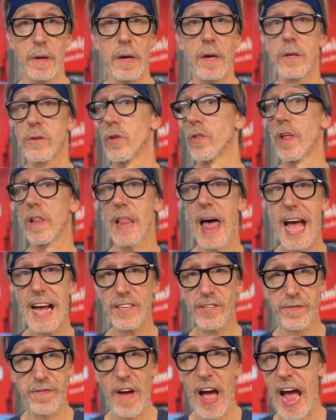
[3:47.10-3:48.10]
So the
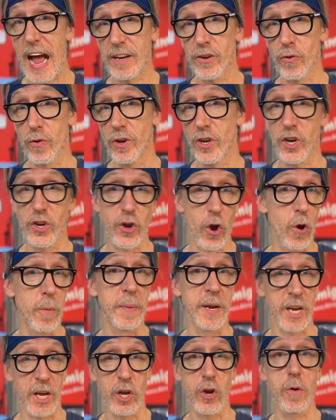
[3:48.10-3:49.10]
last factor in
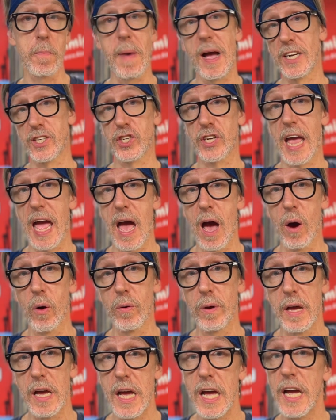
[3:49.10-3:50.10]
determining your mesh count
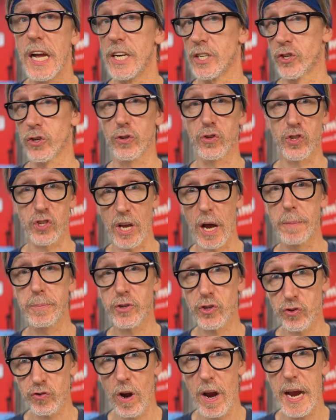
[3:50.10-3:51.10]
is your
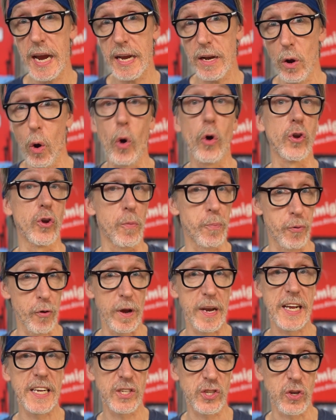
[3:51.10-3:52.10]
substrate or your
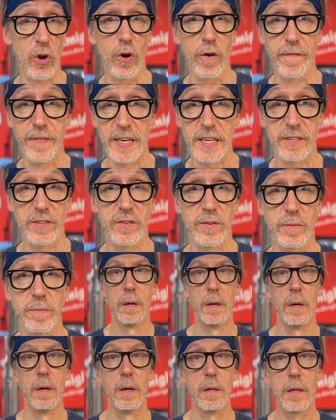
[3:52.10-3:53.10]
printing surface.
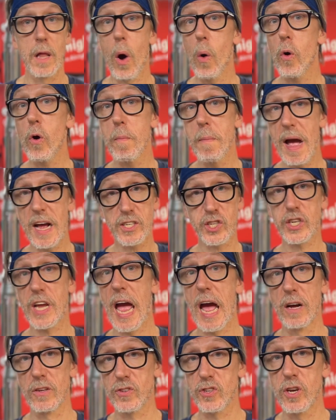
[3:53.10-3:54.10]
Lower mesh
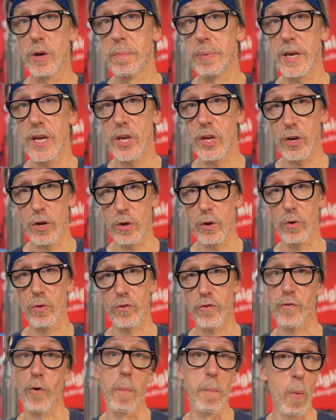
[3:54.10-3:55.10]
counts can be
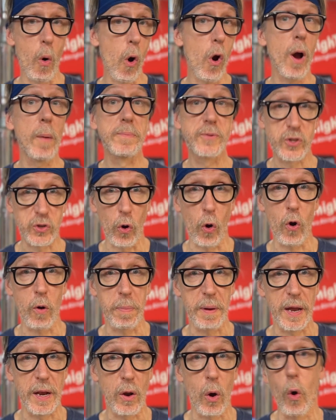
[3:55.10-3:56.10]
used for more
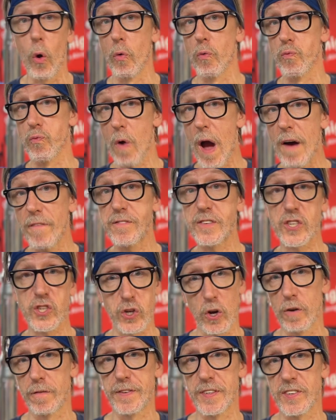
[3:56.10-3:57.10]
absorbent or rough
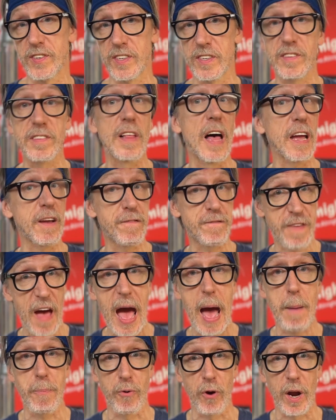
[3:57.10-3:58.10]
surfaces like
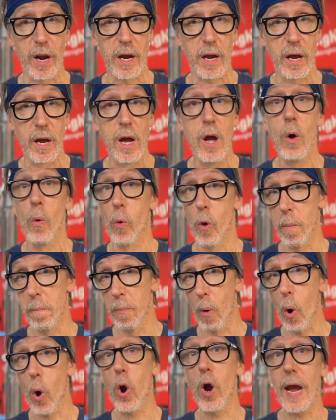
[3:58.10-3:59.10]
fabric, where
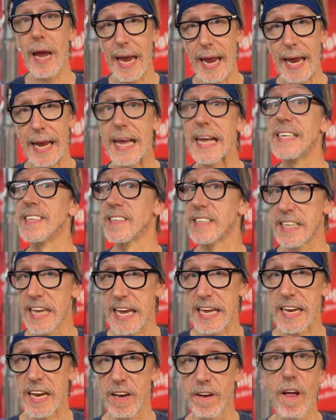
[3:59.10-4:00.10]
more ink is
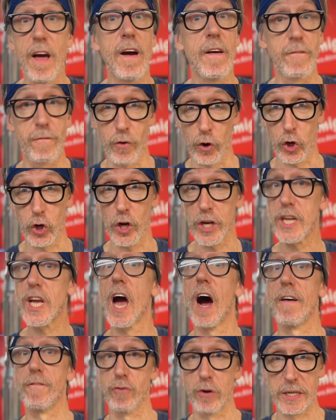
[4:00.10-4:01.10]
needed for good
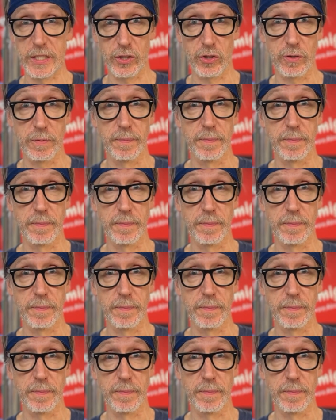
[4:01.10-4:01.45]
coverage.